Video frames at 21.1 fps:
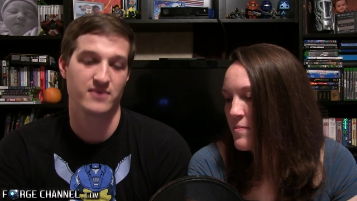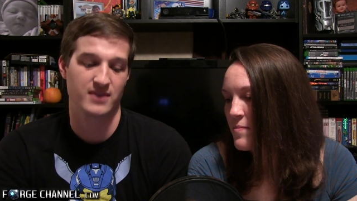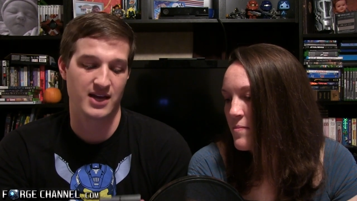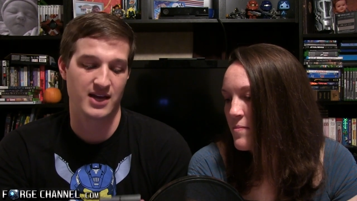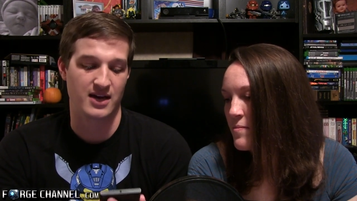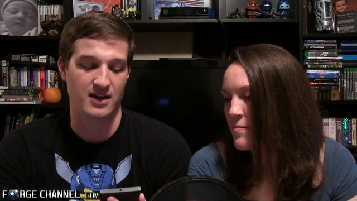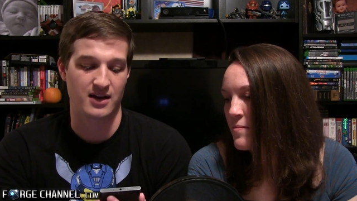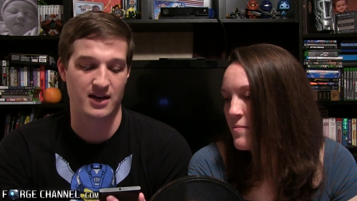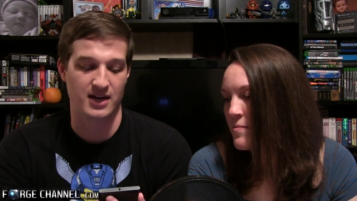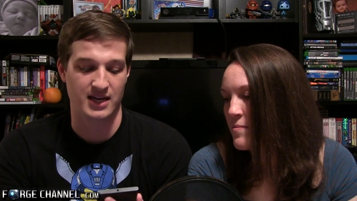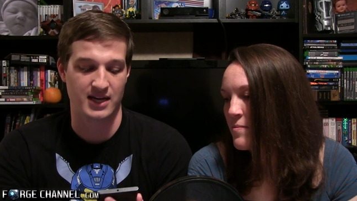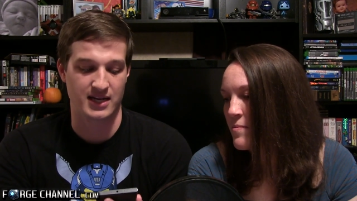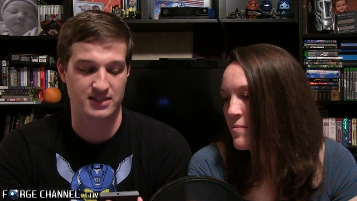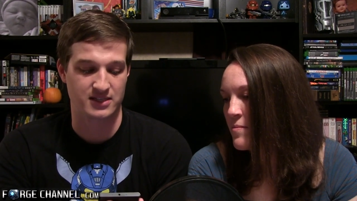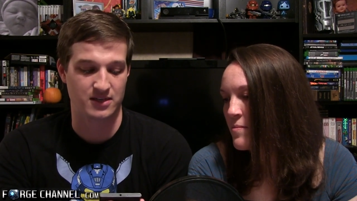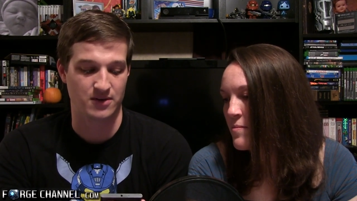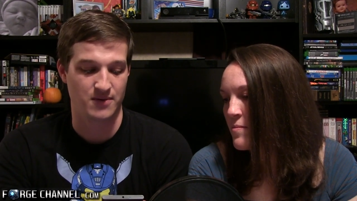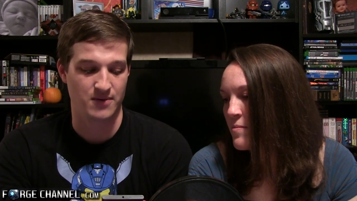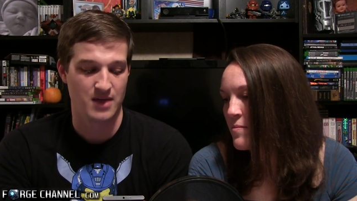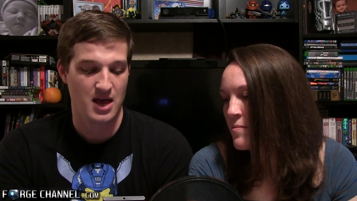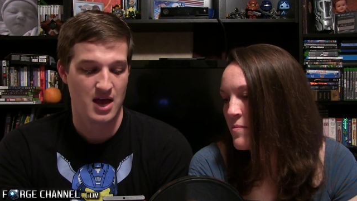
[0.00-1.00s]
Speaker 1: yeah, I
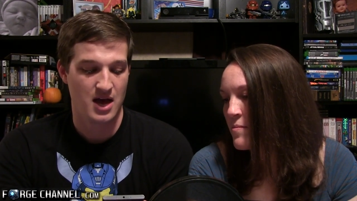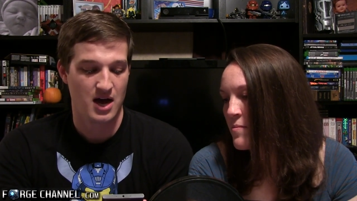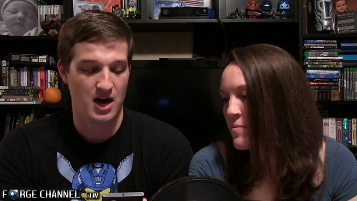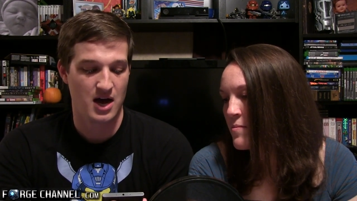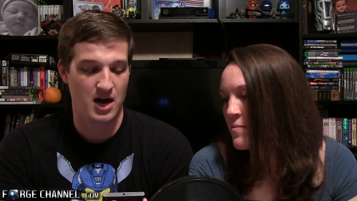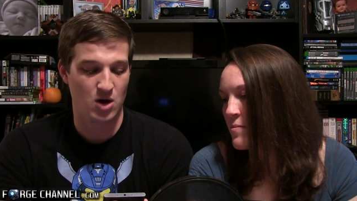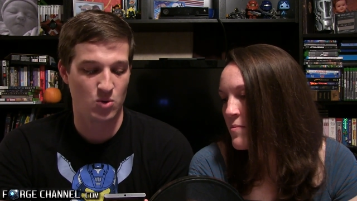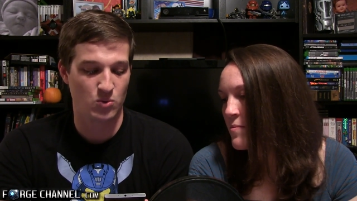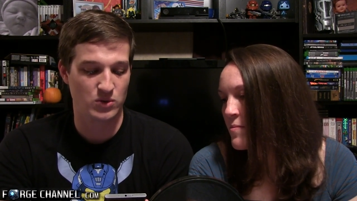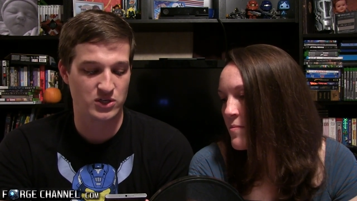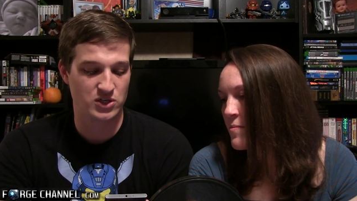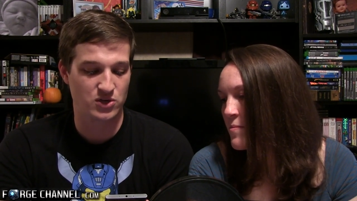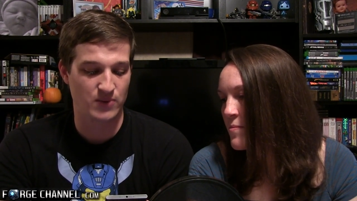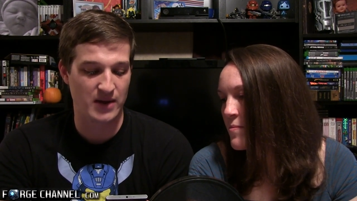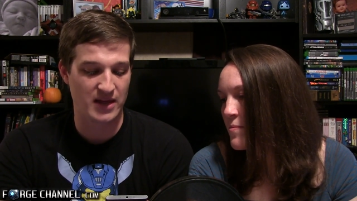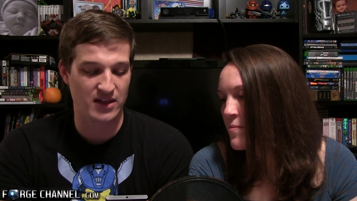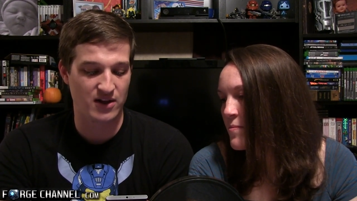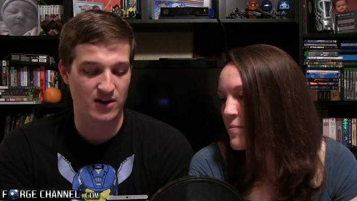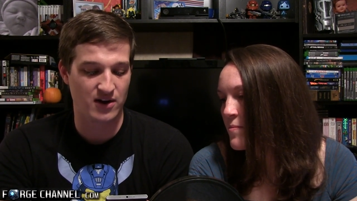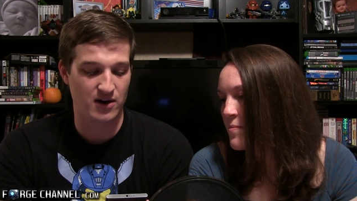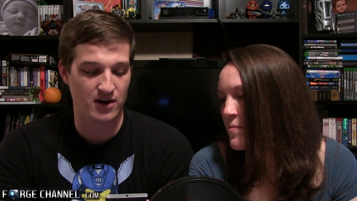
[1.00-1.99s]
guess so. Uh, would you
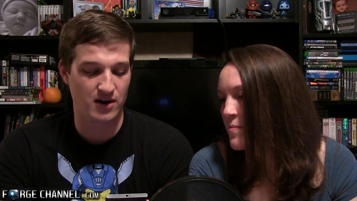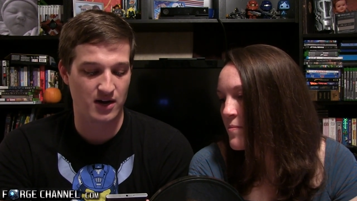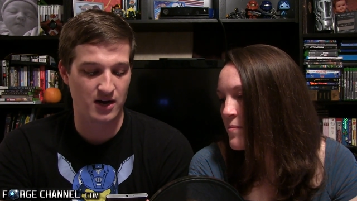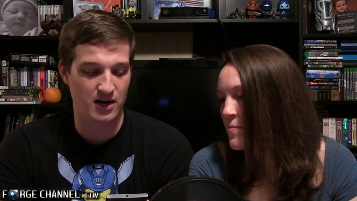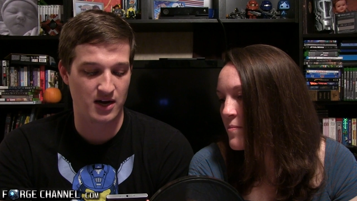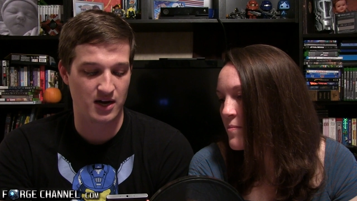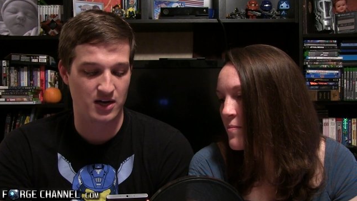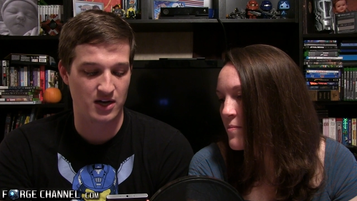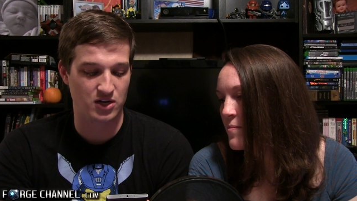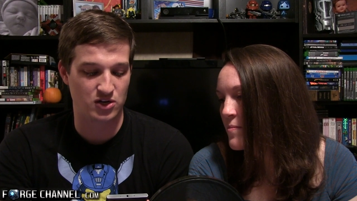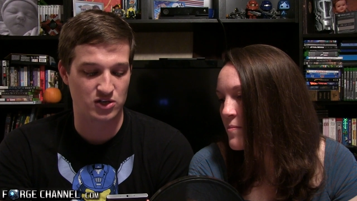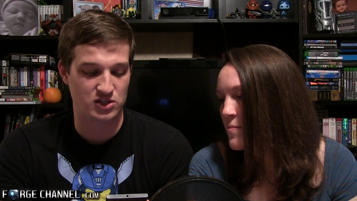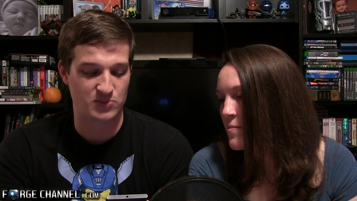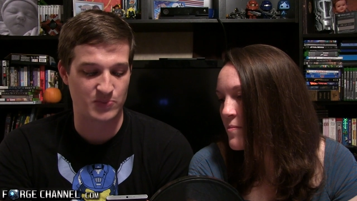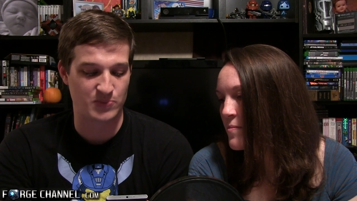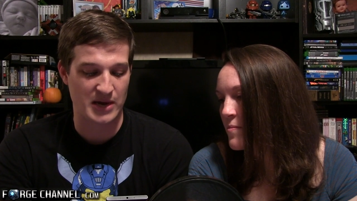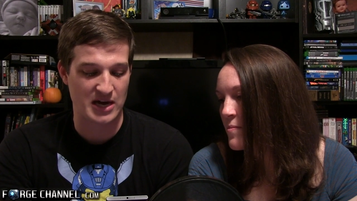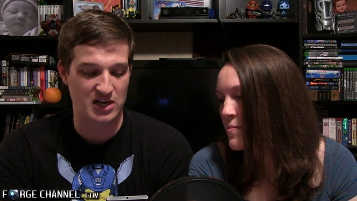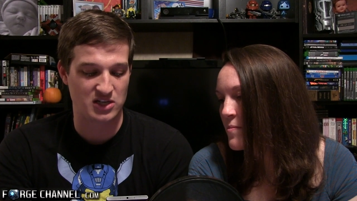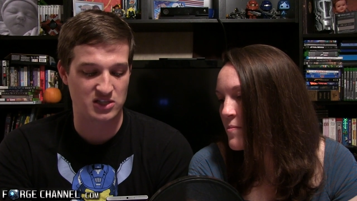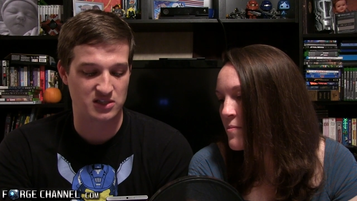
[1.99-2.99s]
rather uh, your
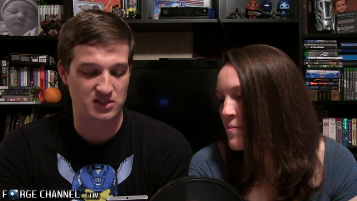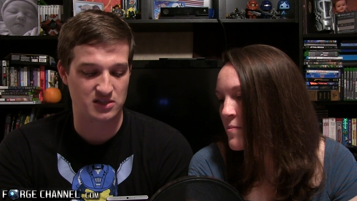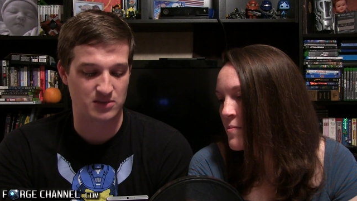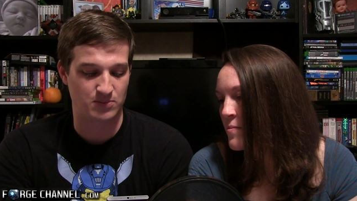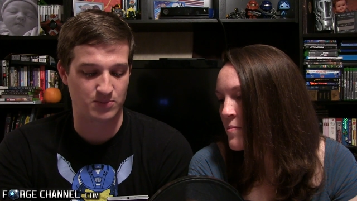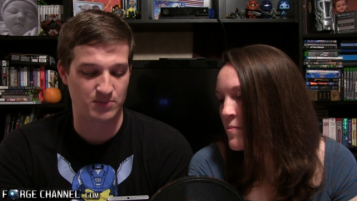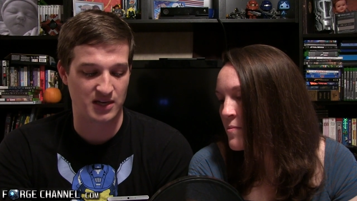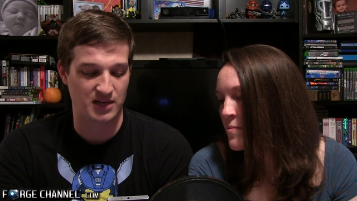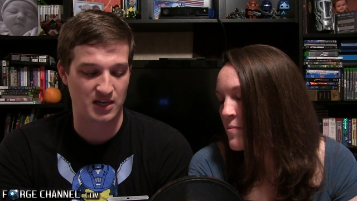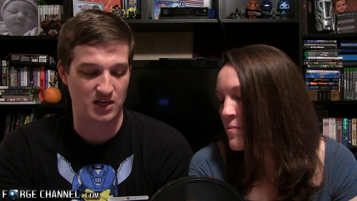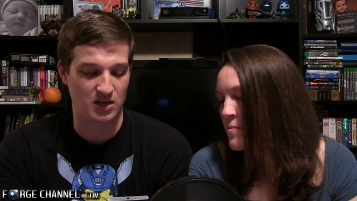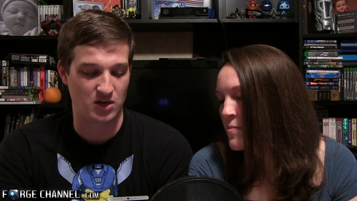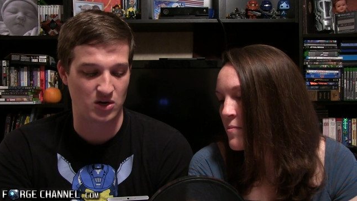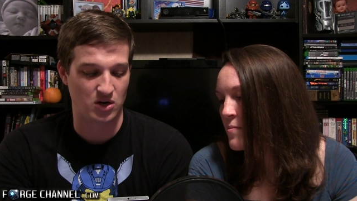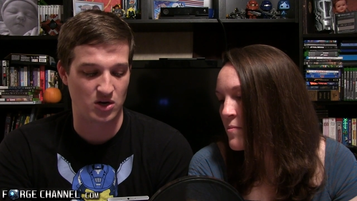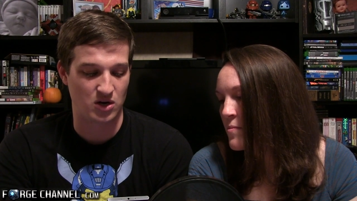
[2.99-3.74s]
spouse be